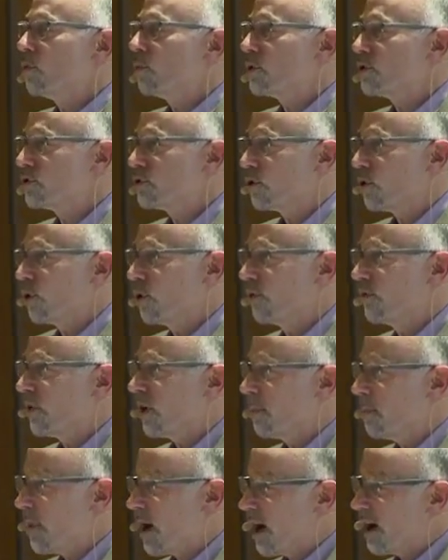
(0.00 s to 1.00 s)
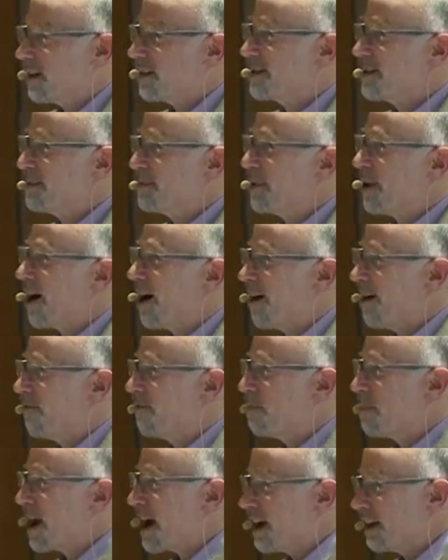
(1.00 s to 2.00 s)
reserve a modicum
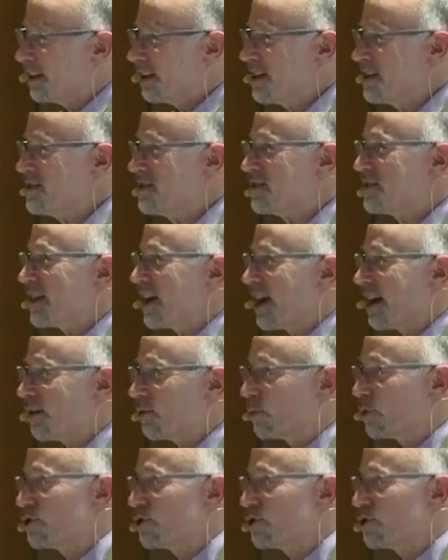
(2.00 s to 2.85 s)
of balance and